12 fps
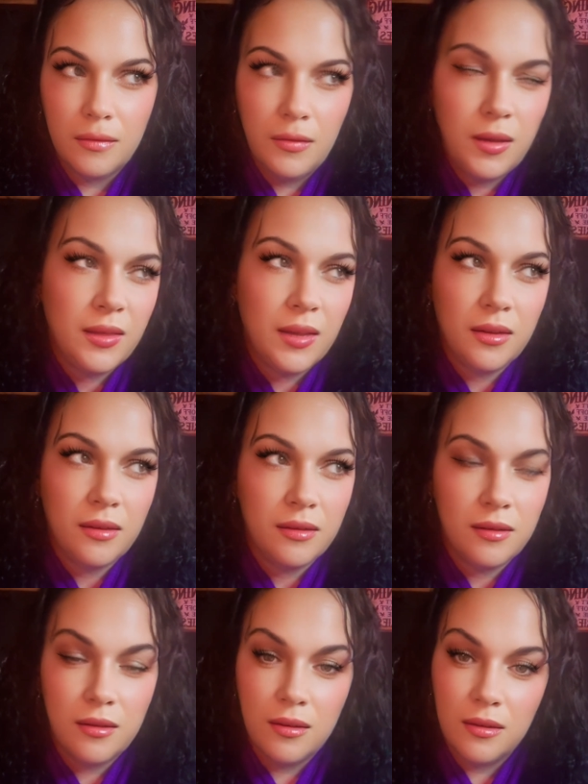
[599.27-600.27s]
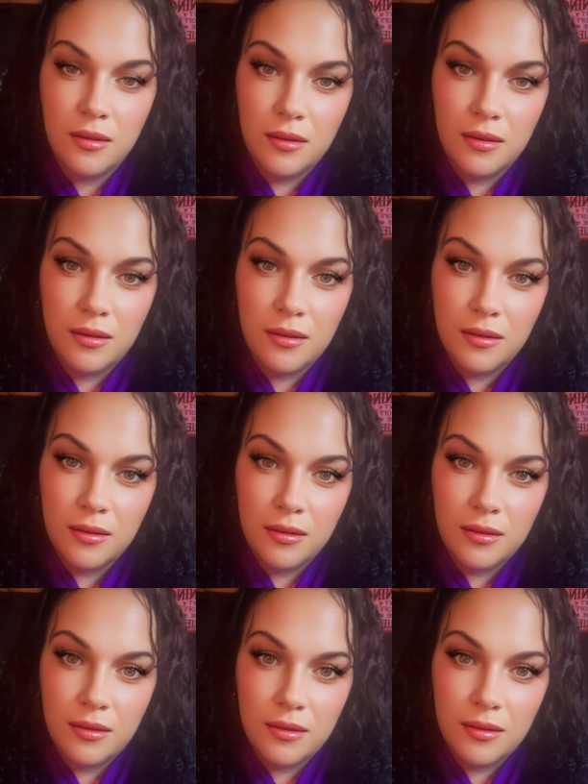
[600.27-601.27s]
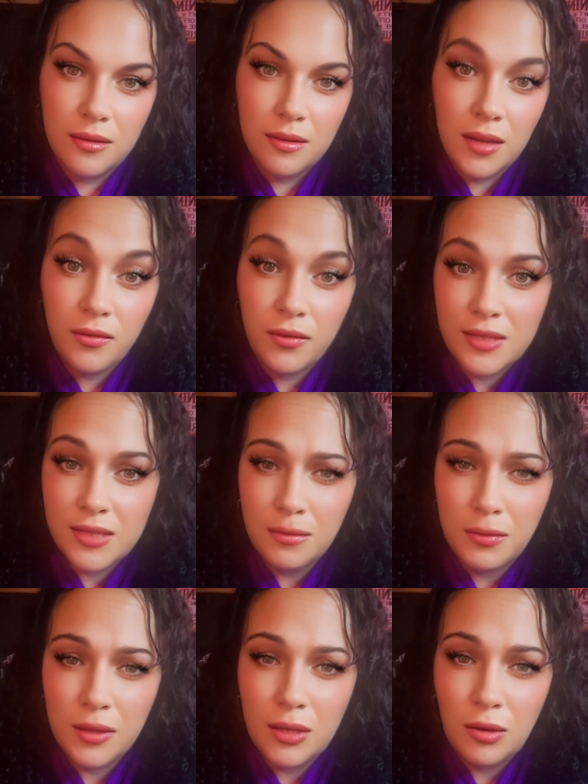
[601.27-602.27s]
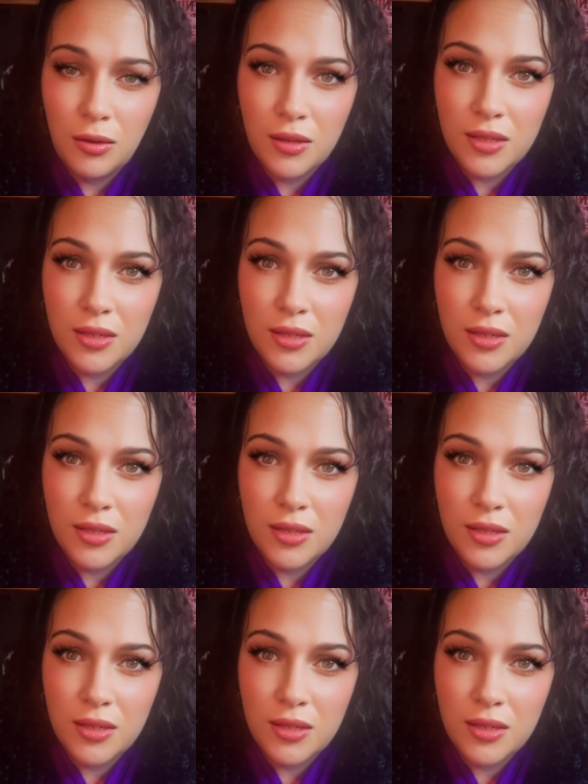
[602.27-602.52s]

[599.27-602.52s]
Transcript: And then, if it simply knocks